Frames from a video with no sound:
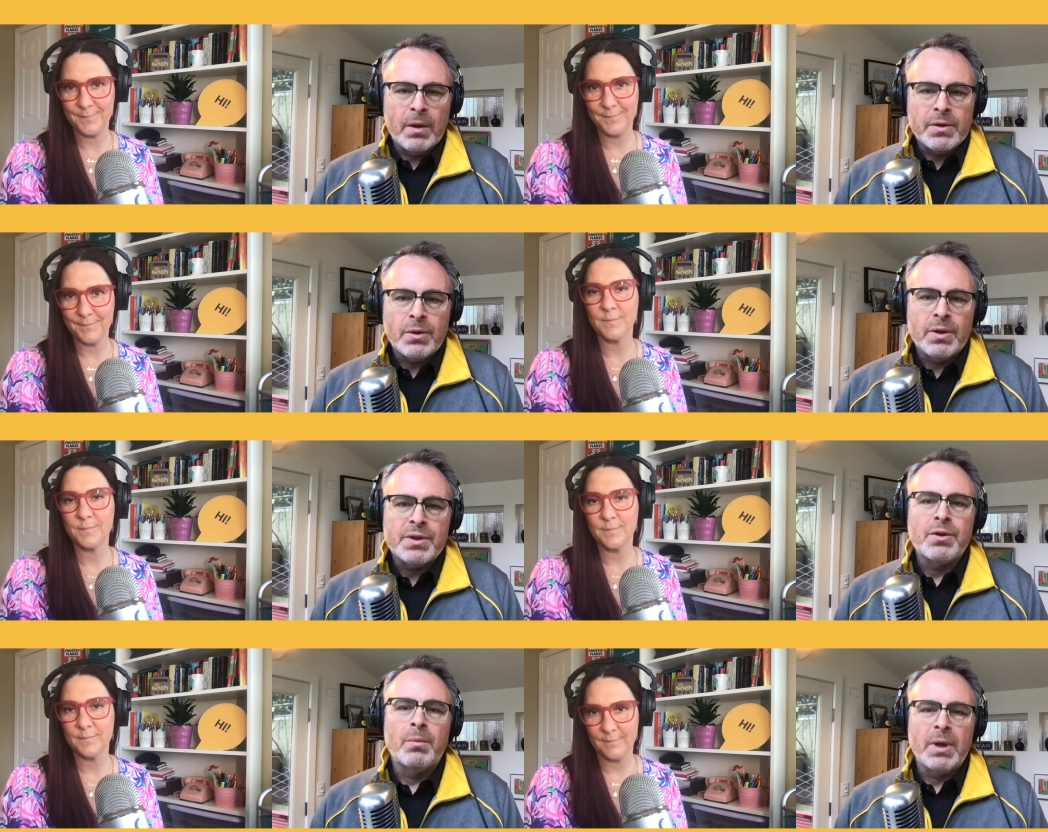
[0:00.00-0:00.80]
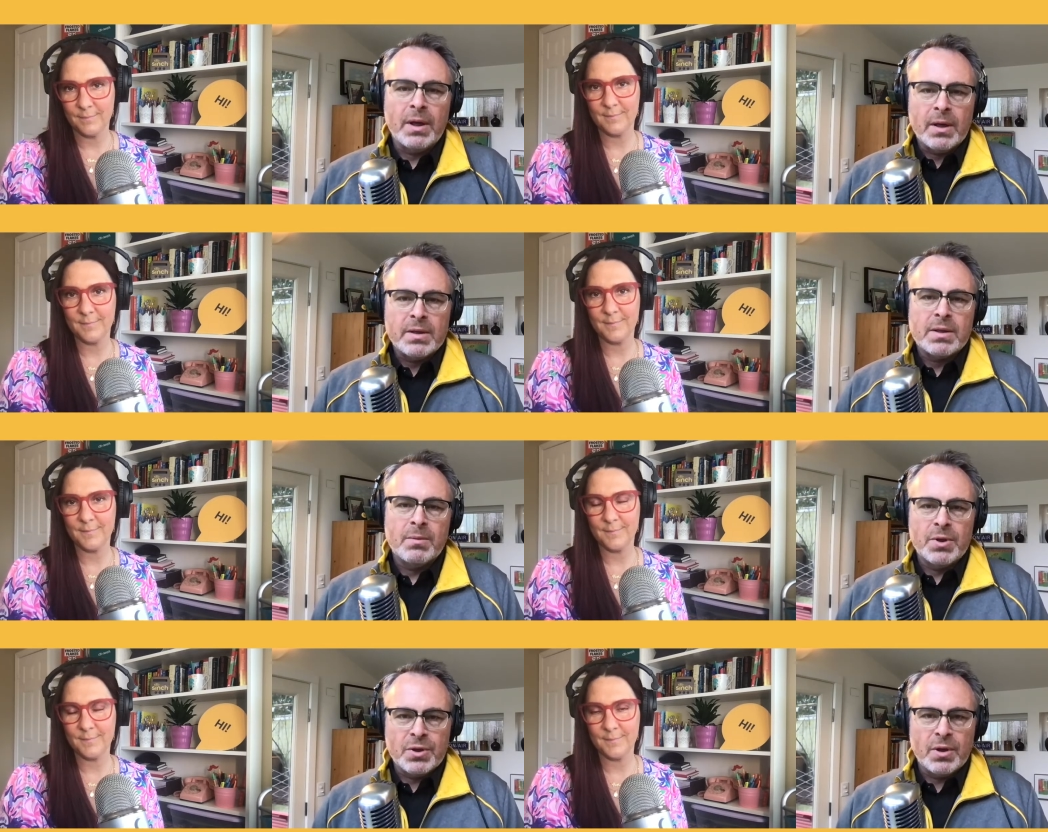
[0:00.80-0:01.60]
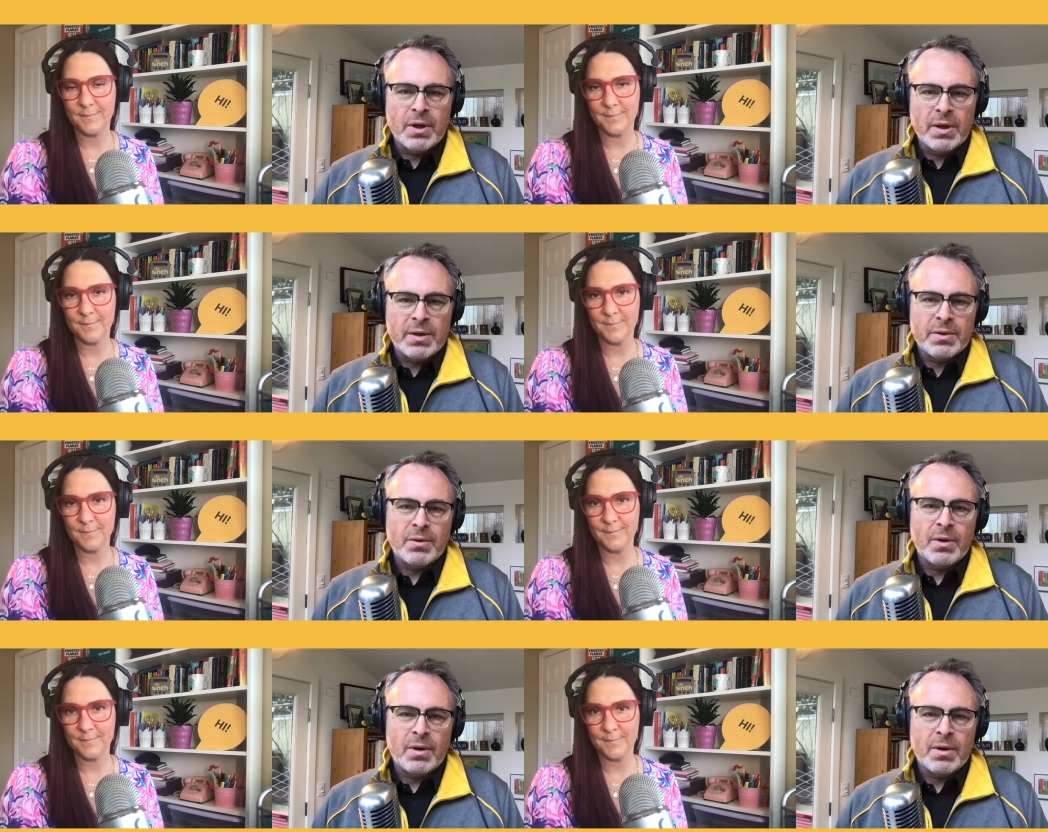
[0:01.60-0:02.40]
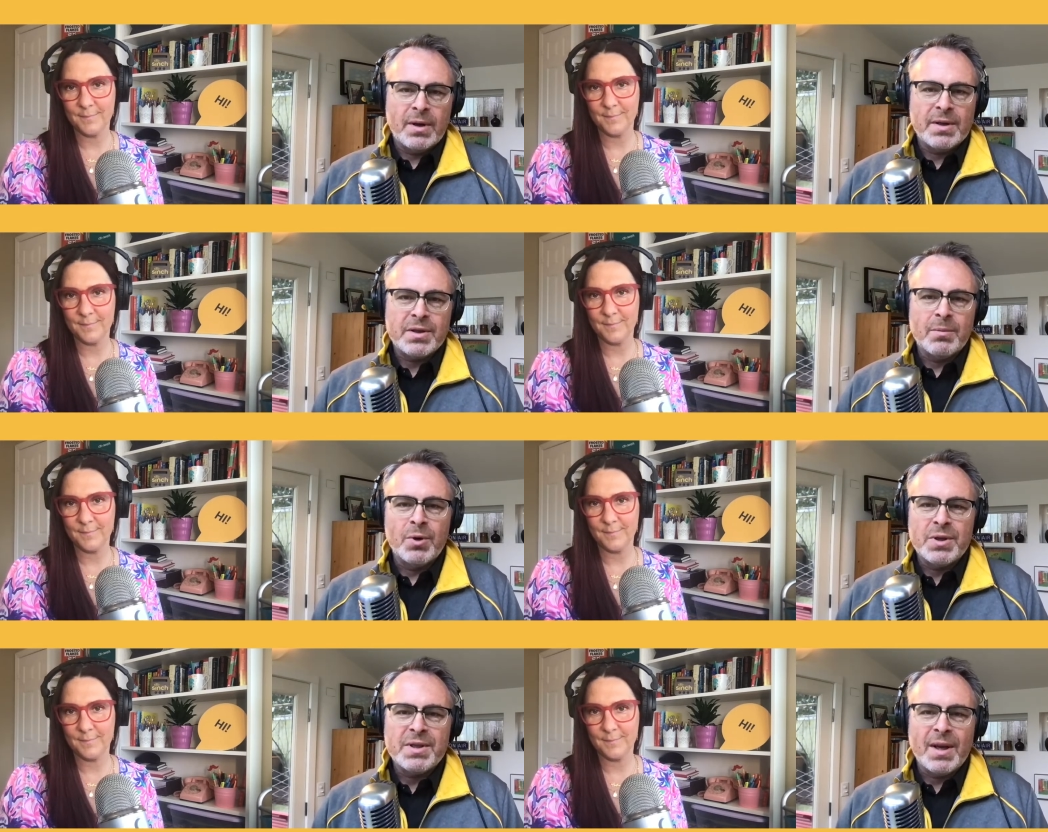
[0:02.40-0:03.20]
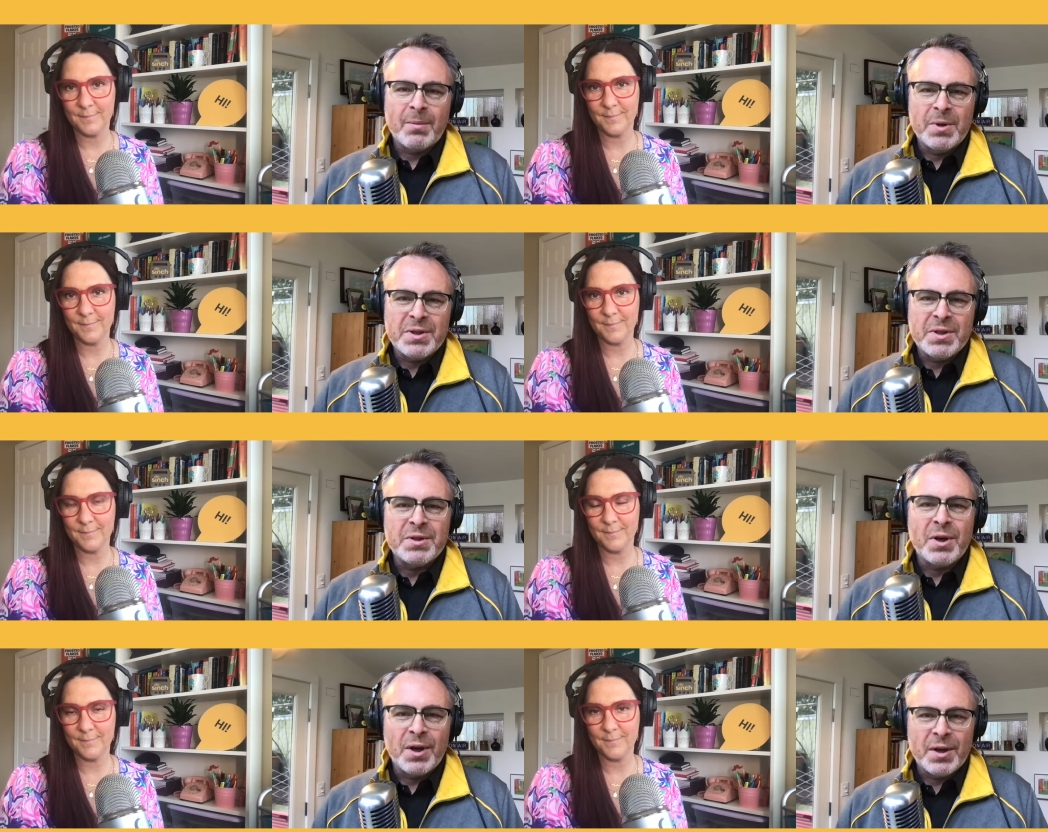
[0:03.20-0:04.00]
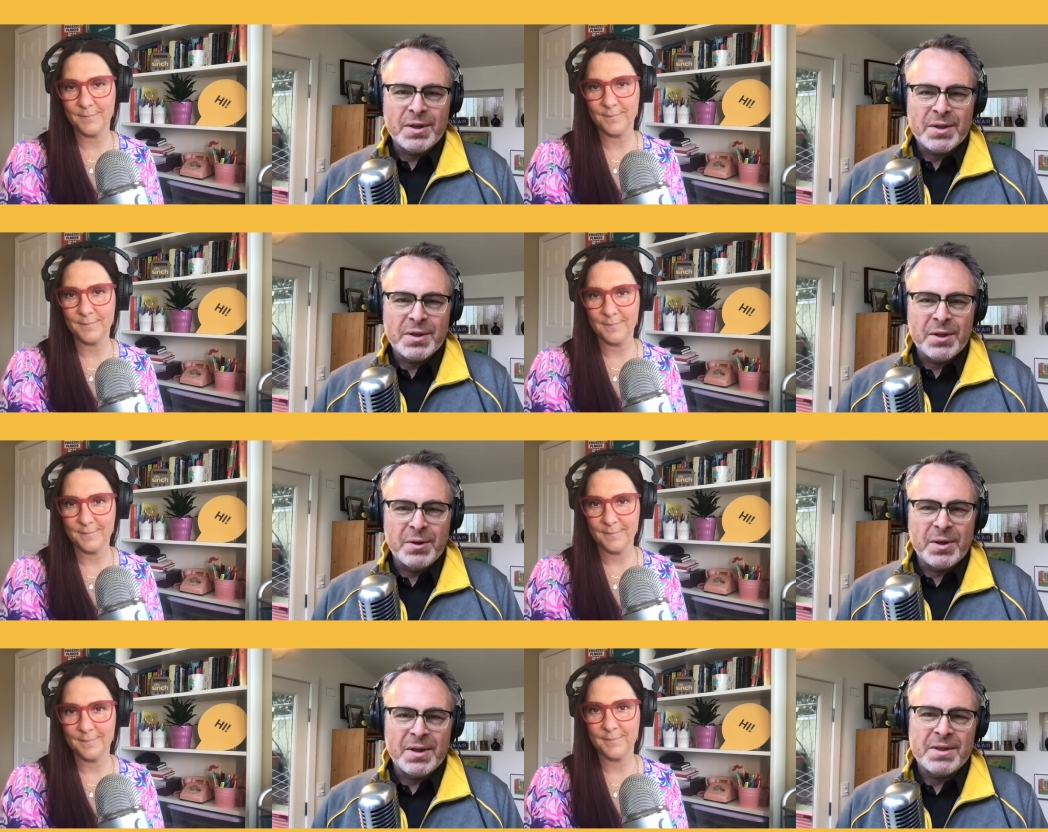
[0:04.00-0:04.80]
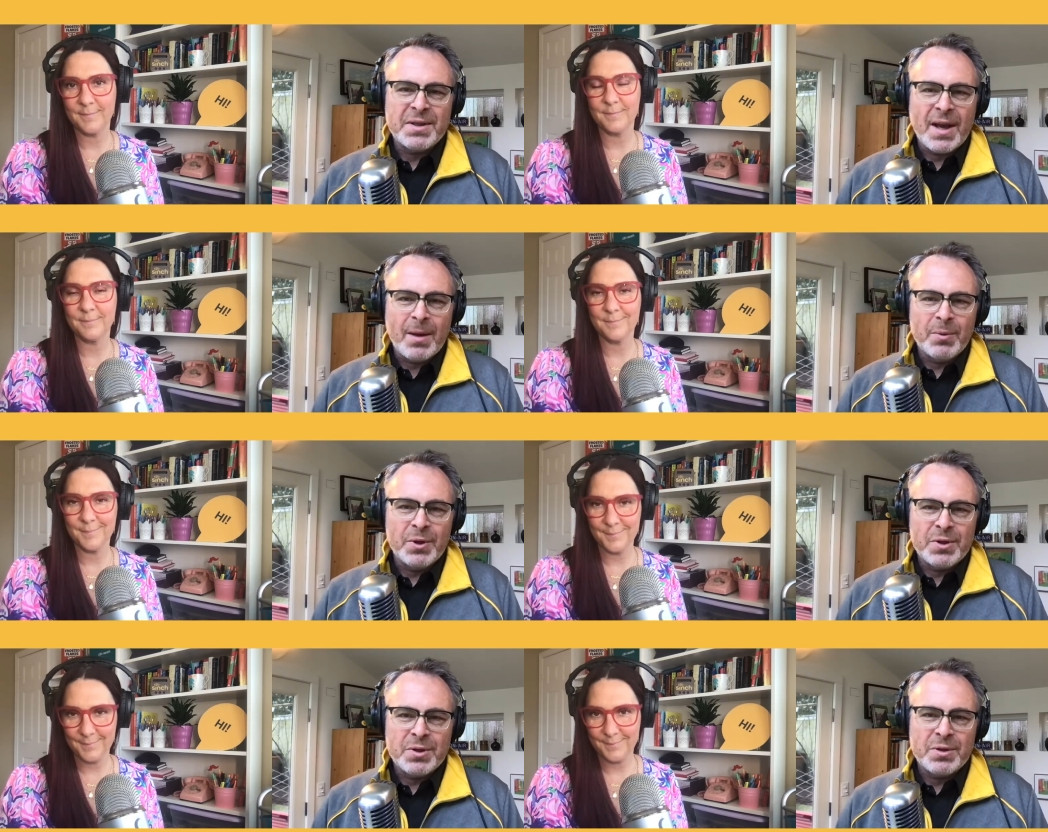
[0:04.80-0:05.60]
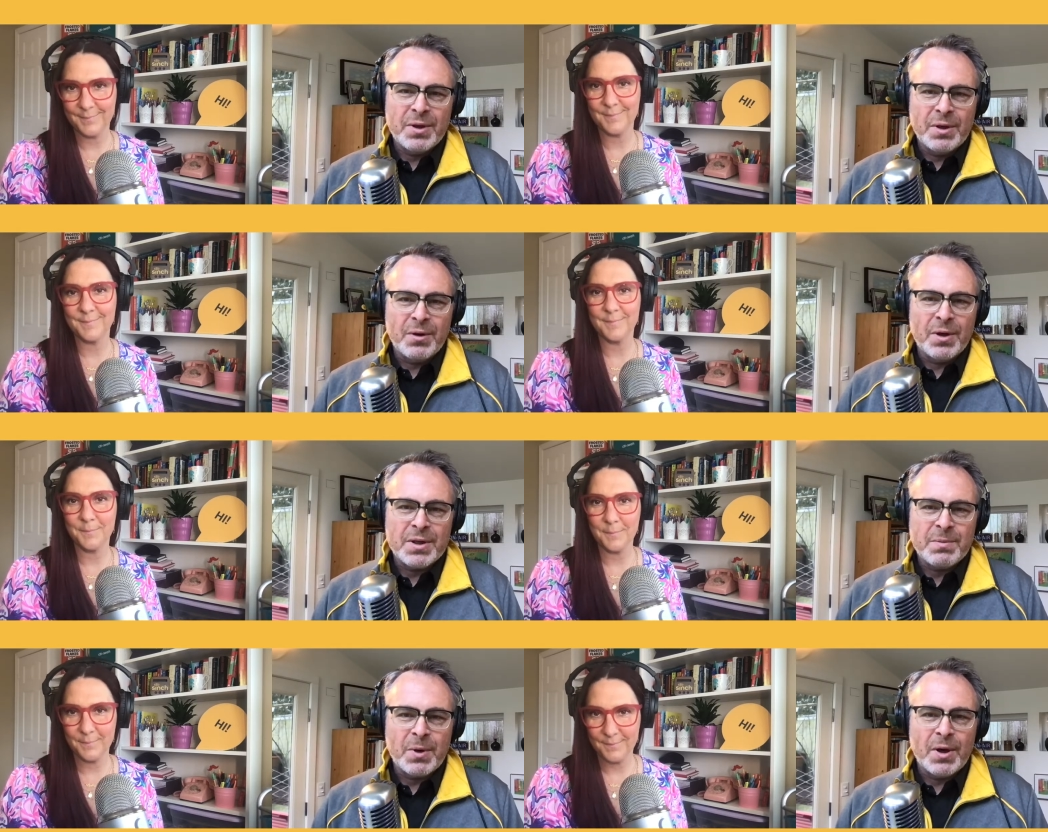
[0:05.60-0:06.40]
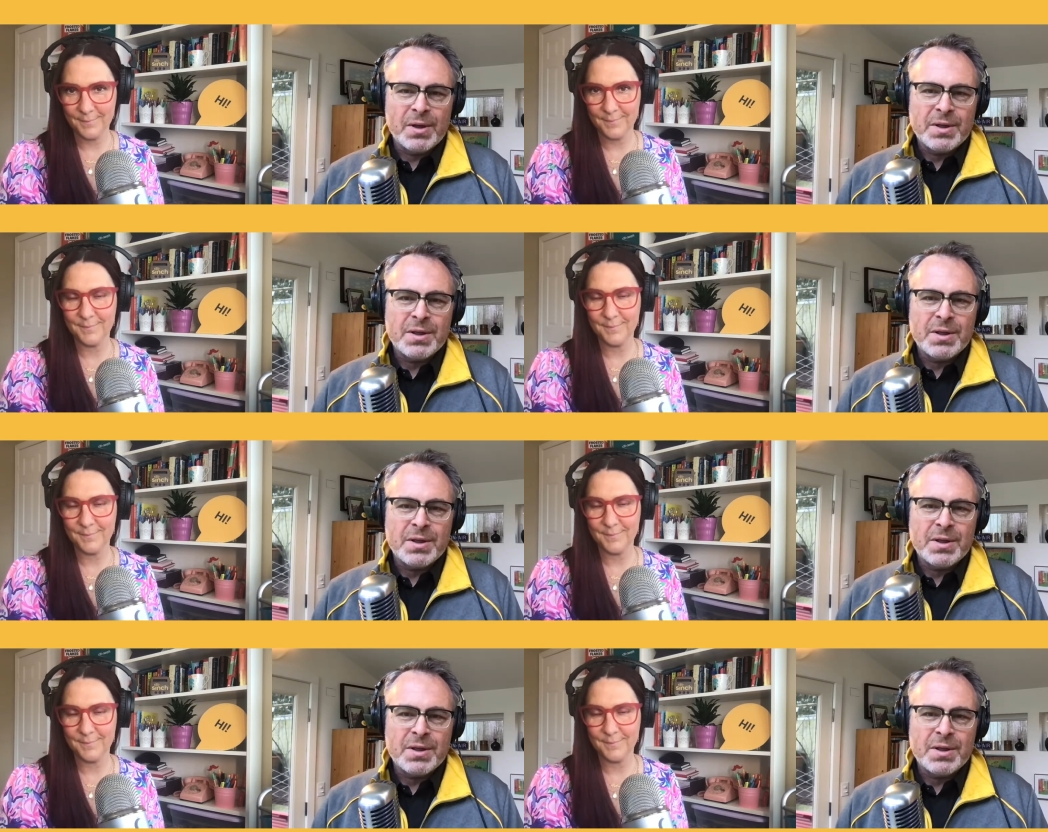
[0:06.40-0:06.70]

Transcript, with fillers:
Speaker 1: There's only so many customer journeys or customer segments and targets that you can establish in your experience,